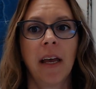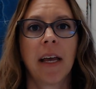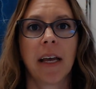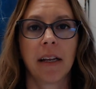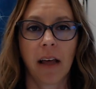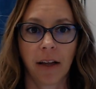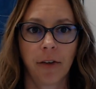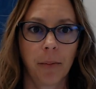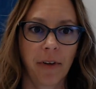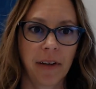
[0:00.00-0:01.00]
In the
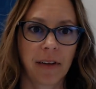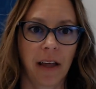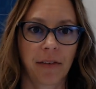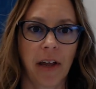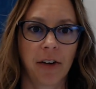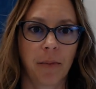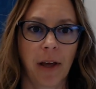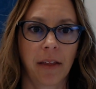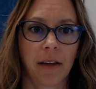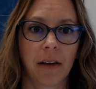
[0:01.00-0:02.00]
unsupervised classification
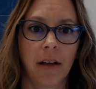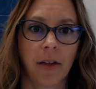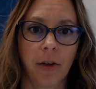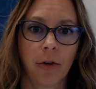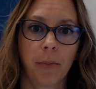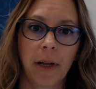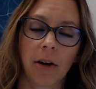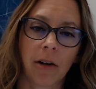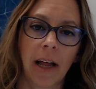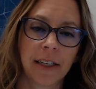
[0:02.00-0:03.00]
method, the
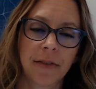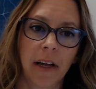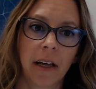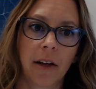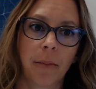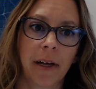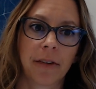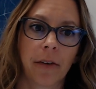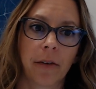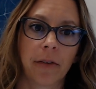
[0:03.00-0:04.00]
grouping or classifying your
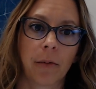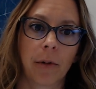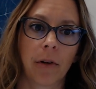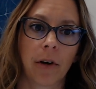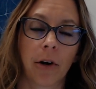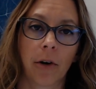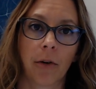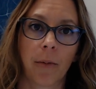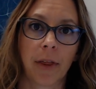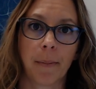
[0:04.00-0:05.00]
pixels will
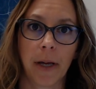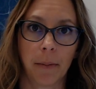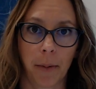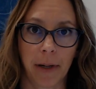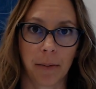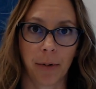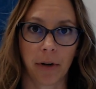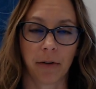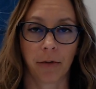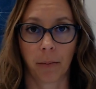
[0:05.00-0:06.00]
occur with minimum
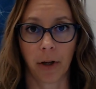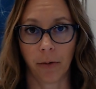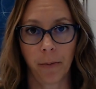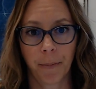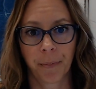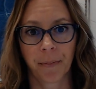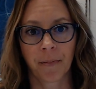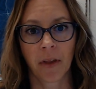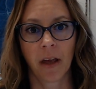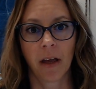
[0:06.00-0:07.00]
input from you.
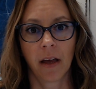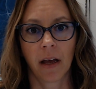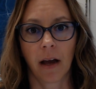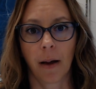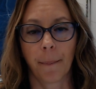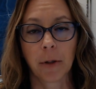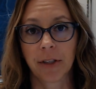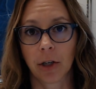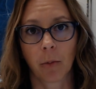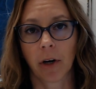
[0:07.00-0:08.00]

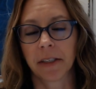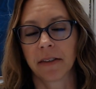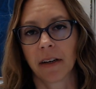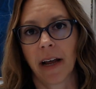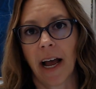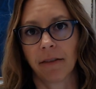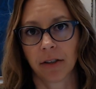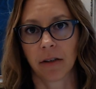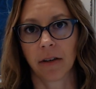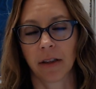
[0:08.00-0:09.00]
Most of your work is done
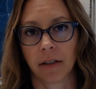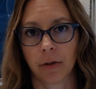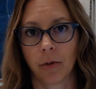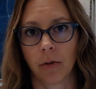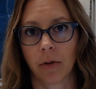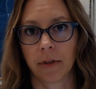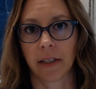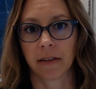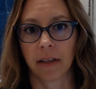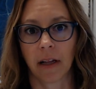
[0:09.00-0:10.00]
after the tool
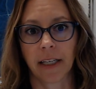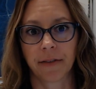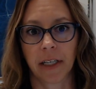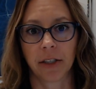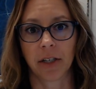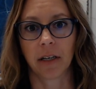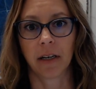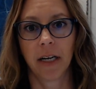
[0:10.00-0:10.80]
does the classification.